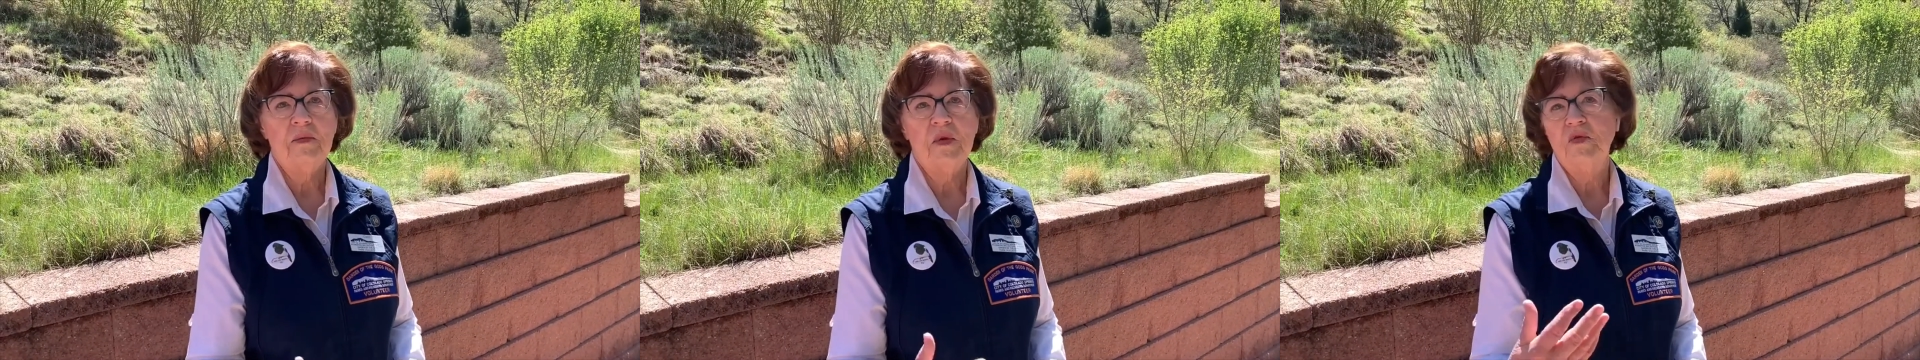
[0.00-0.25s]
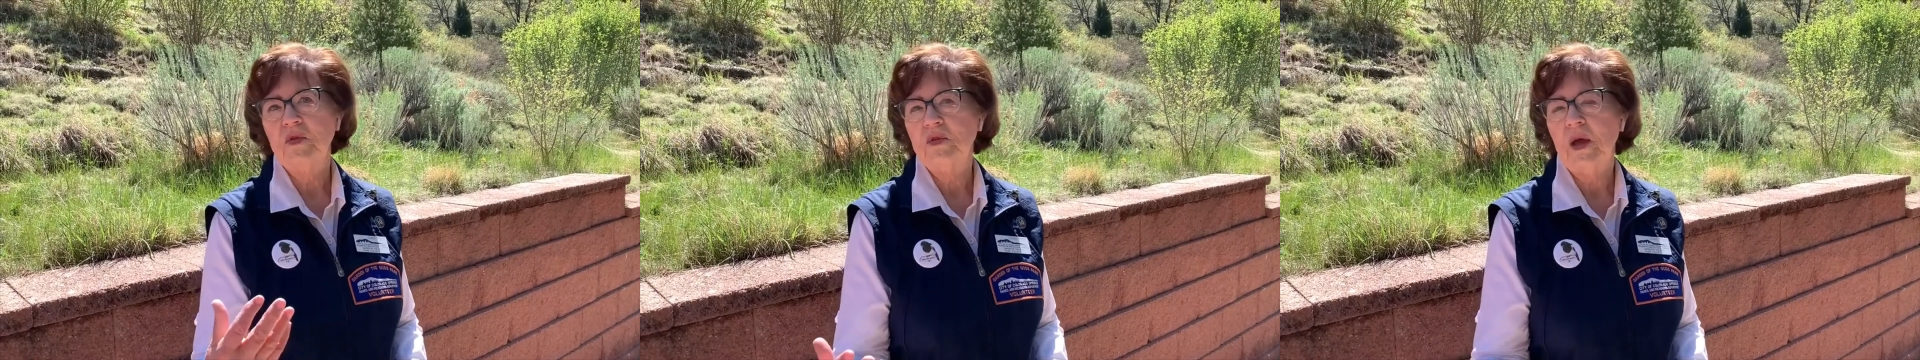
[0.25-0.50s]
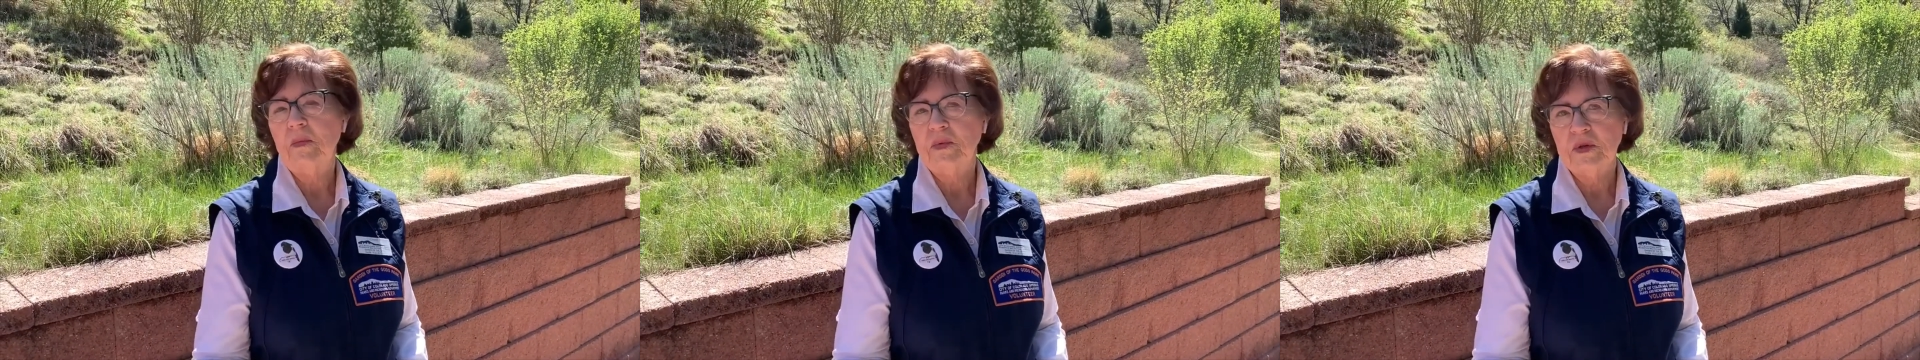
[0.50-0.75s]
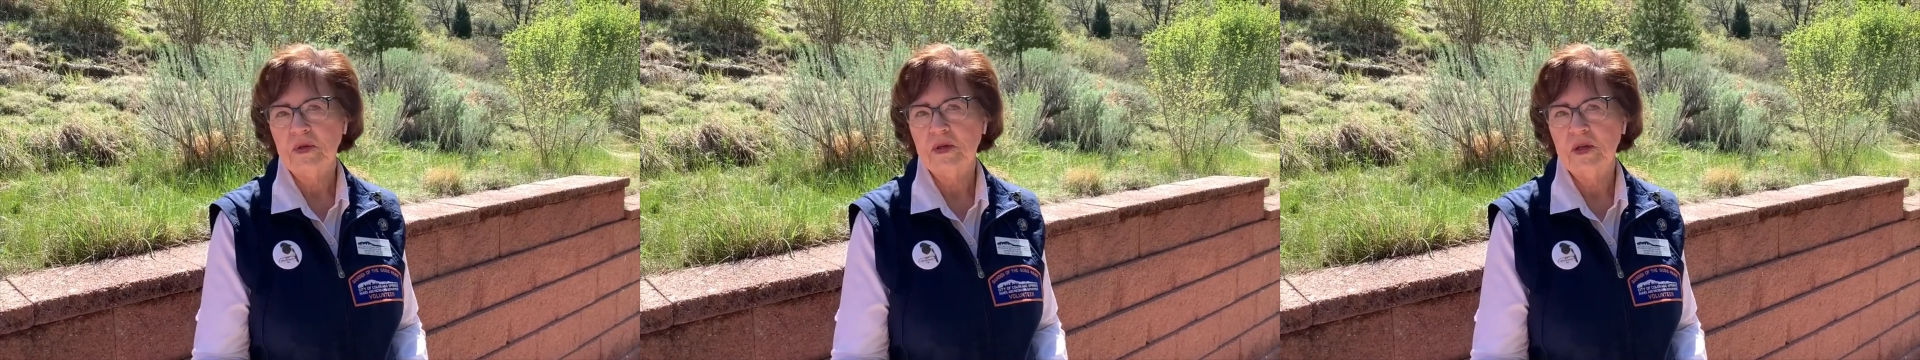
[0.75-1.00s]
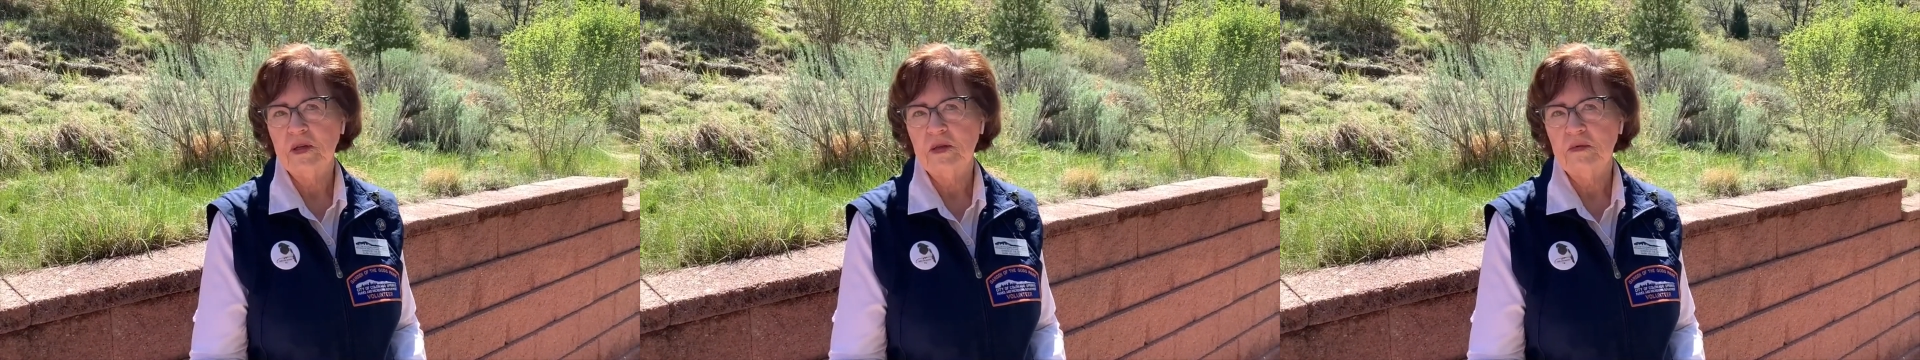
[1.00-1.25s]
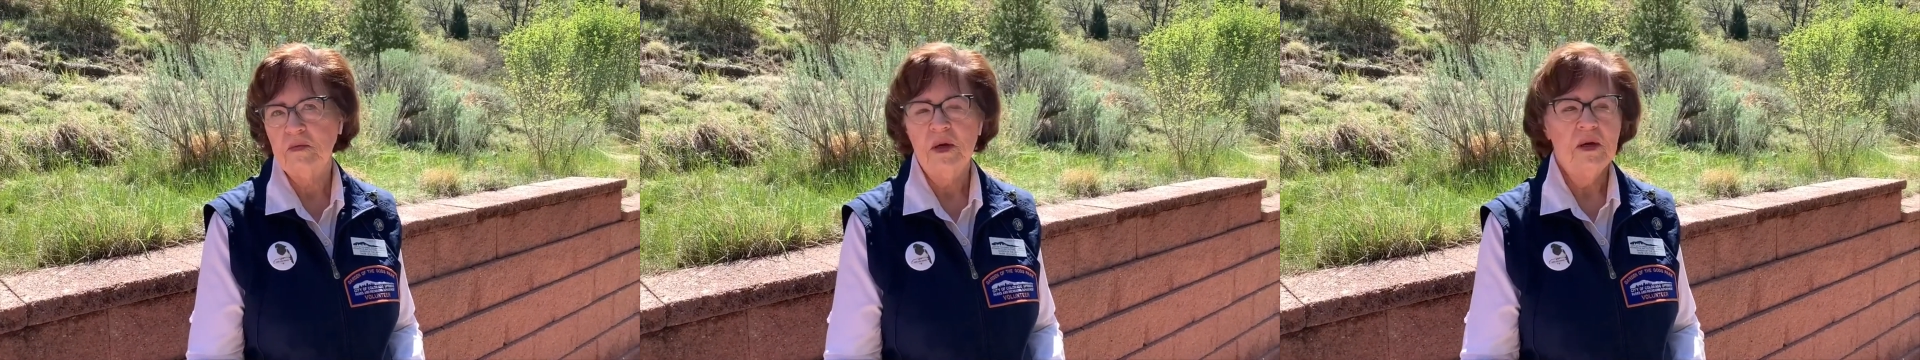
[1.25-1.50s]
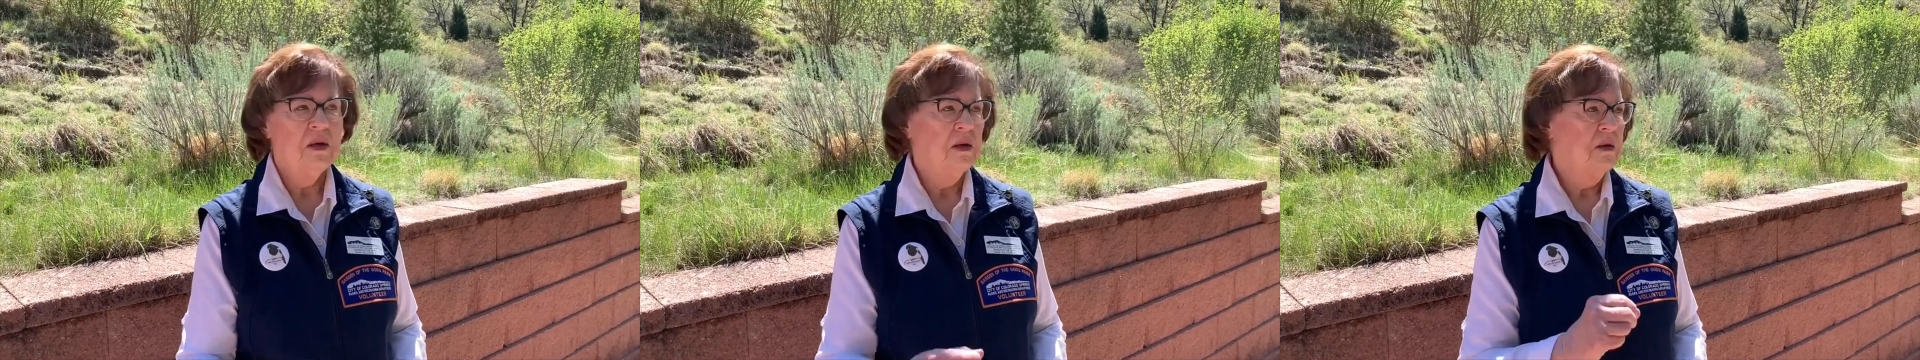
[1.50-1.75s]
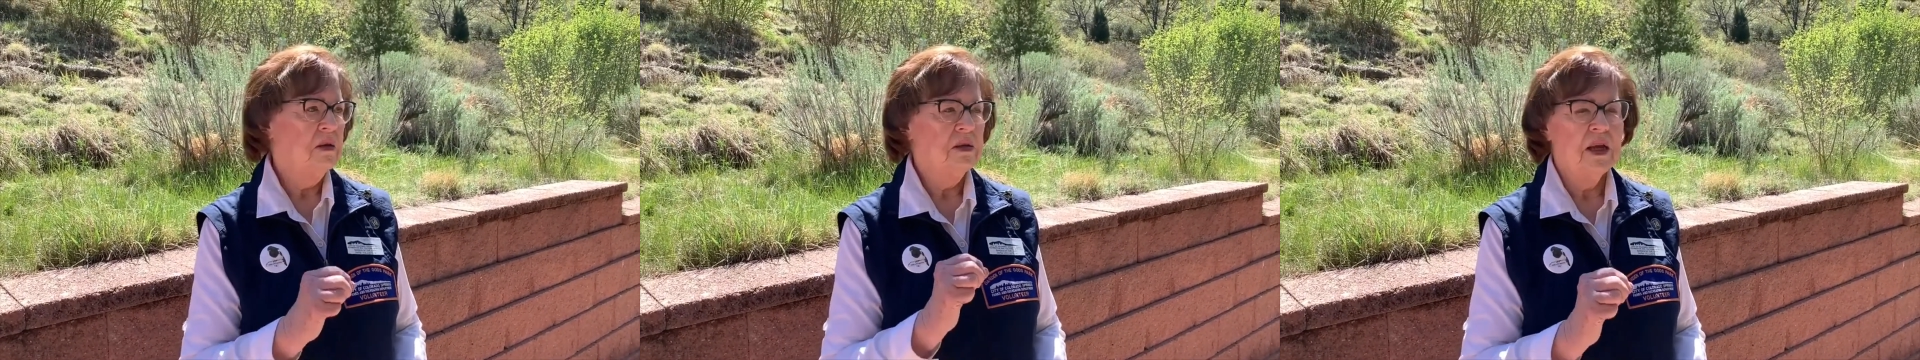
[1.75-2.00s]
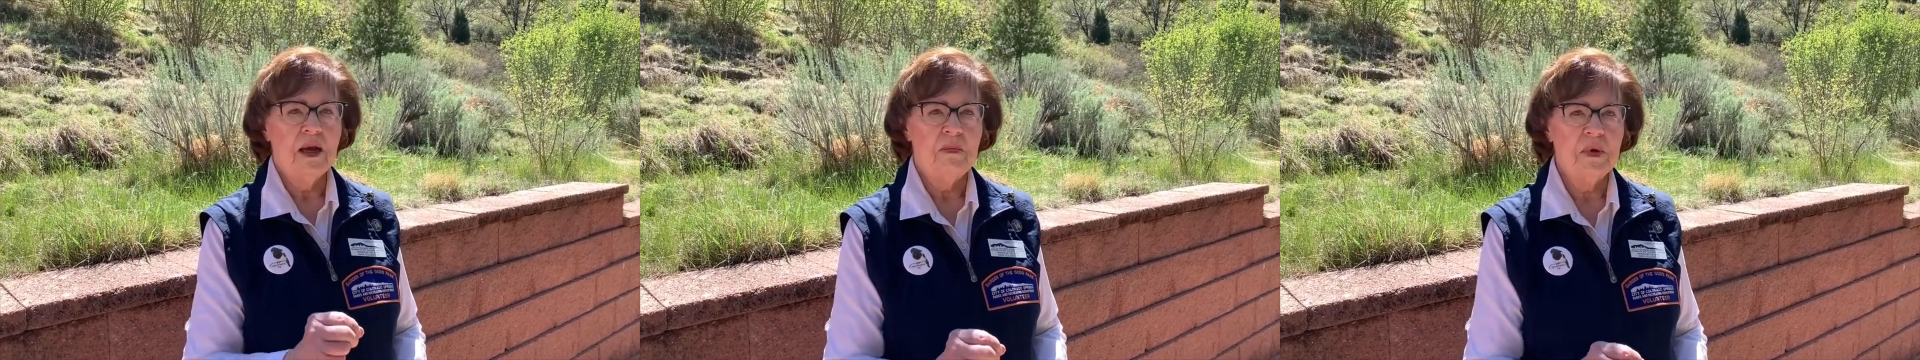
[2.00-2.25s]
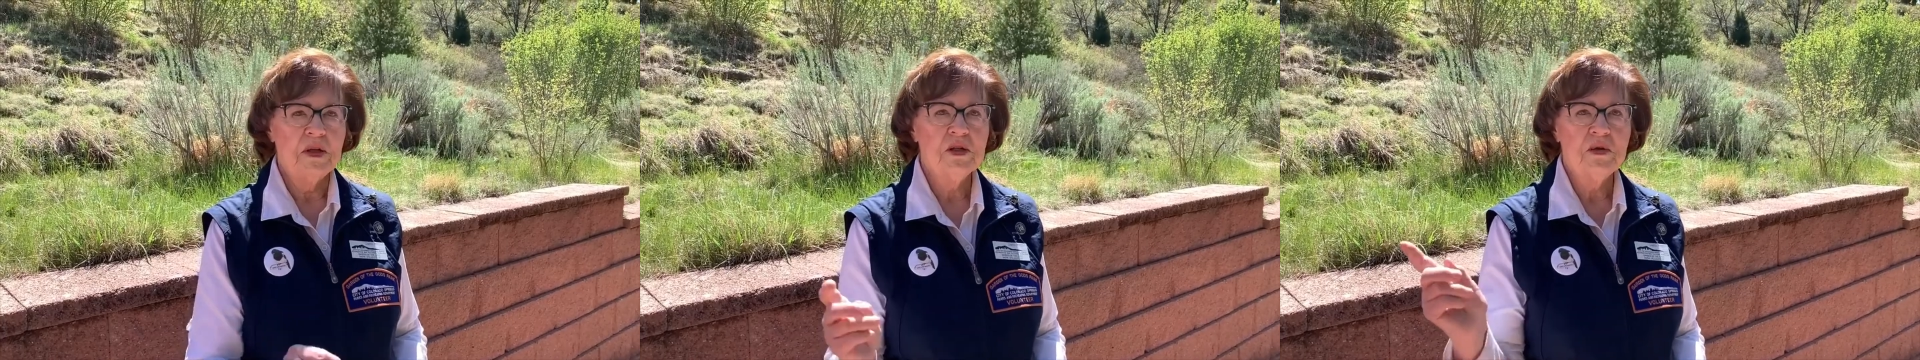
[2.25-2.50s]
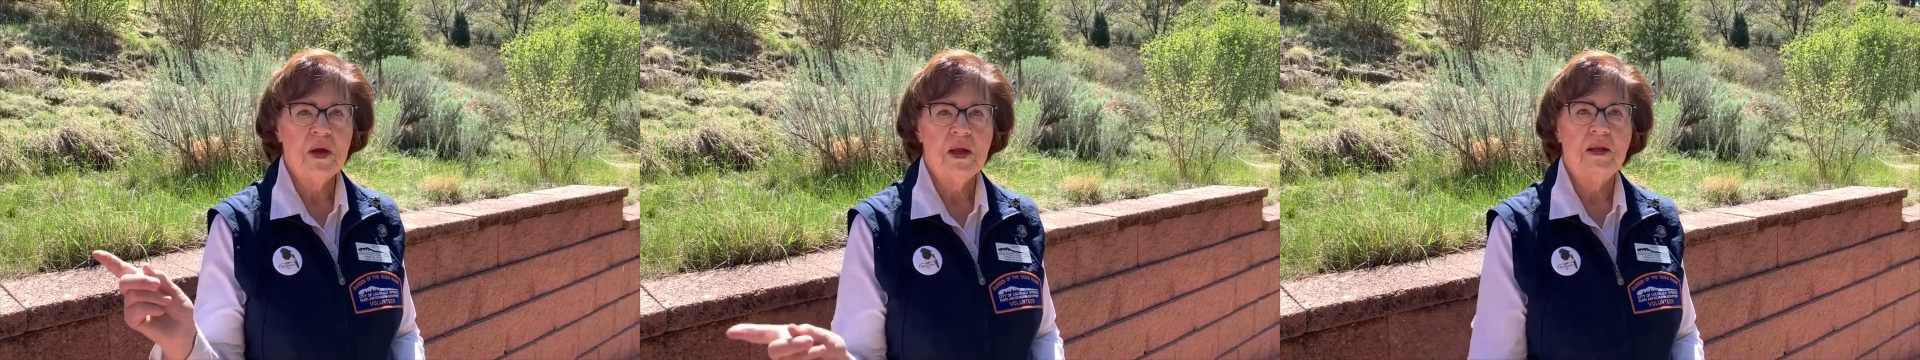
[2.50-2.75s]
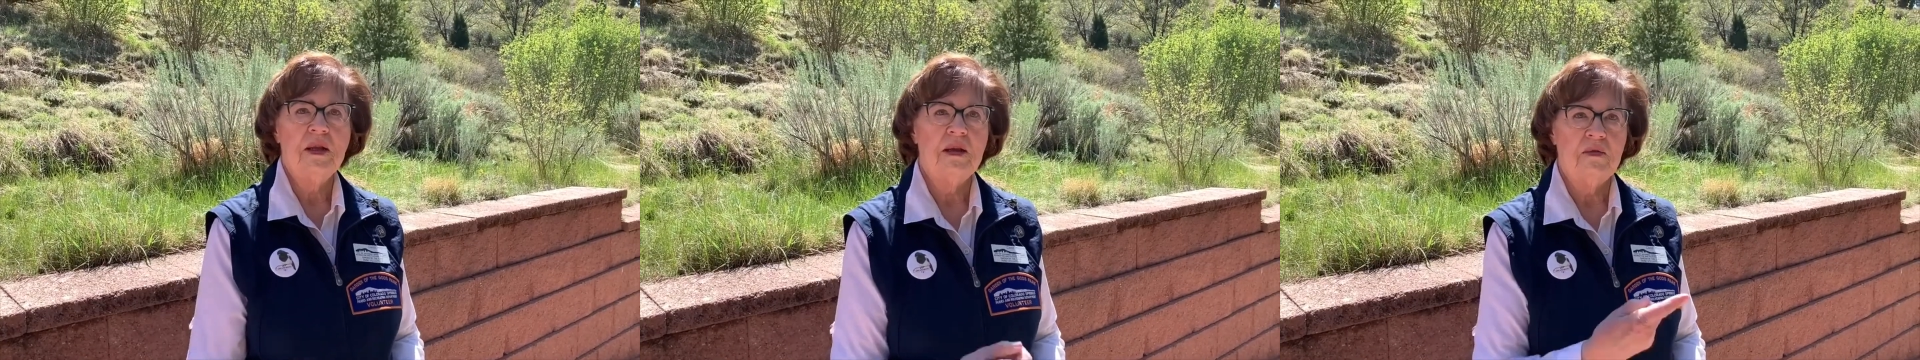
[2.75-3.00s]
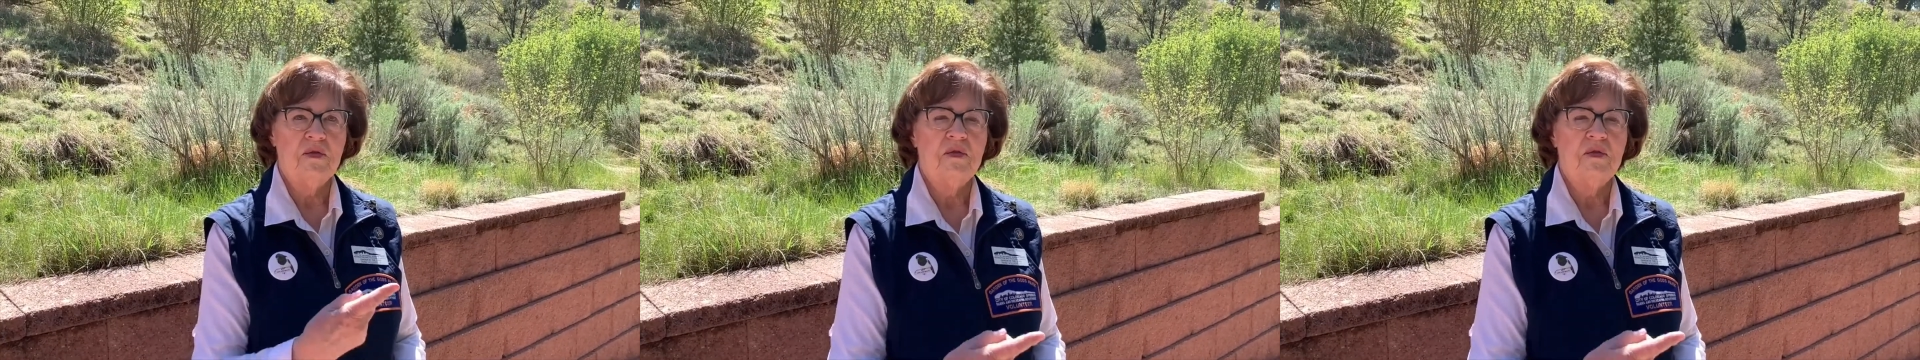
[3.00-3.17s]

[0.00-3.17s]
If you happen to see them, take a picture and leave.